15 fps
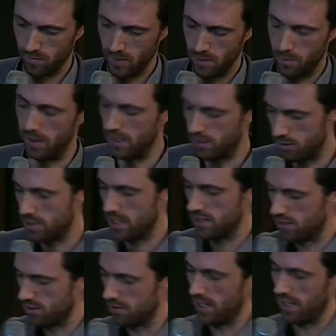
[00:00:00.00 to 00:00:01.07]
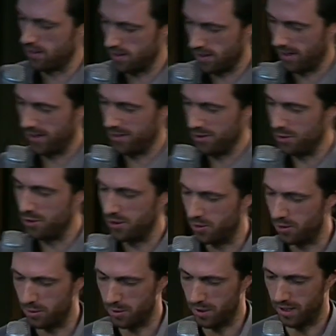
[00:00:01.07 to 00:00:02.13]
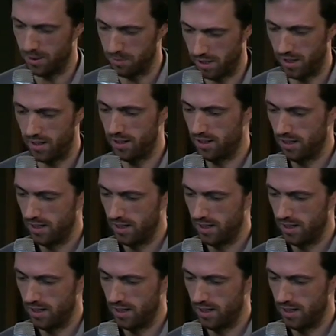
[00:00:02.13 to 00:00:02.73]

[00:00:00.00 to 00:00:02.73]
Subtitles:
But they do tend to, all the work I make